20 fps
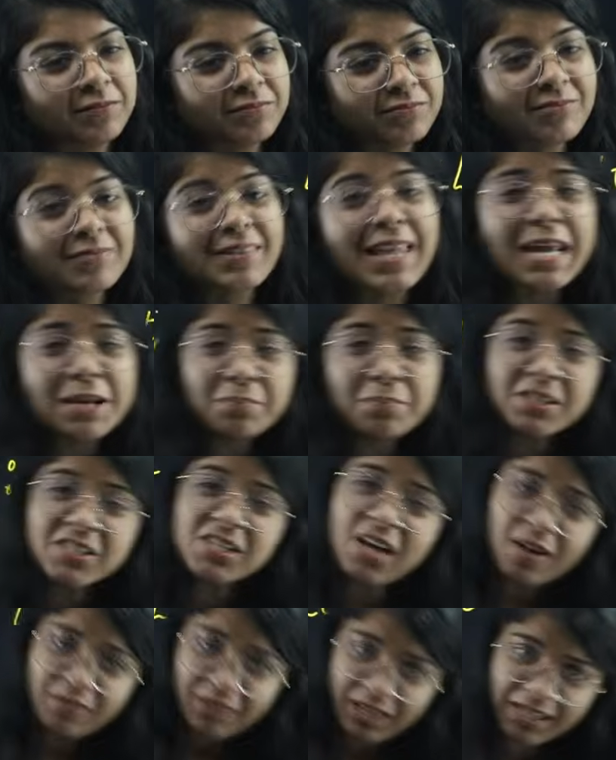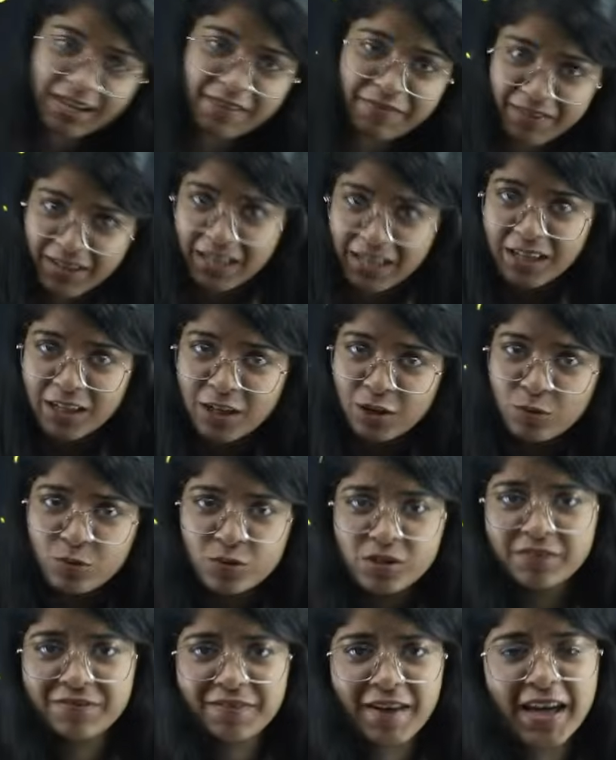Then Punjab will definitely lose.
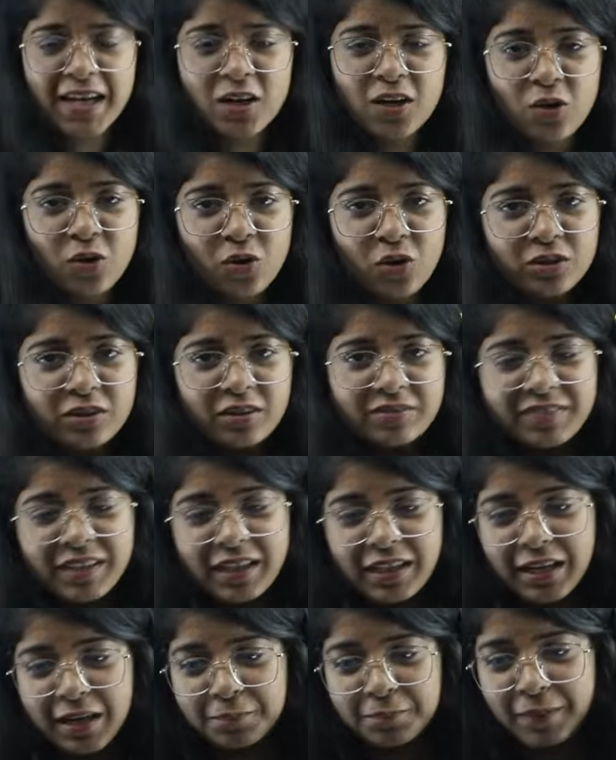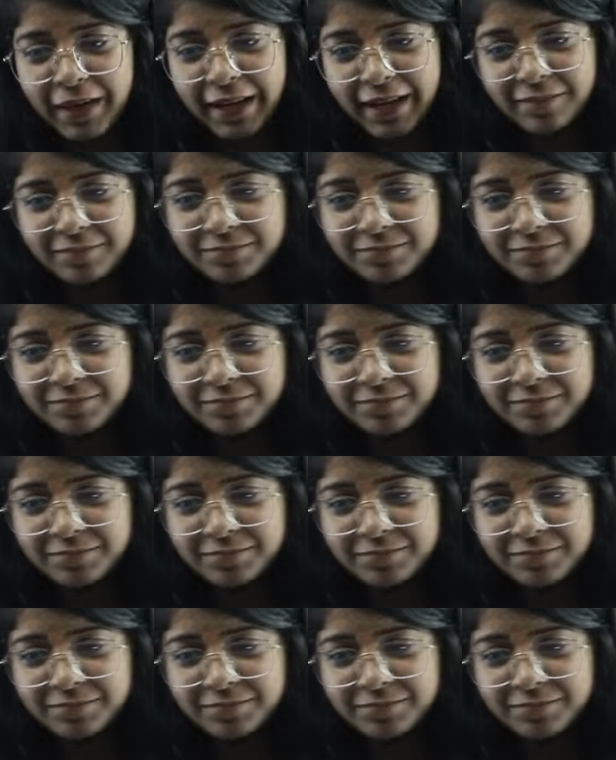If I go on the field and play,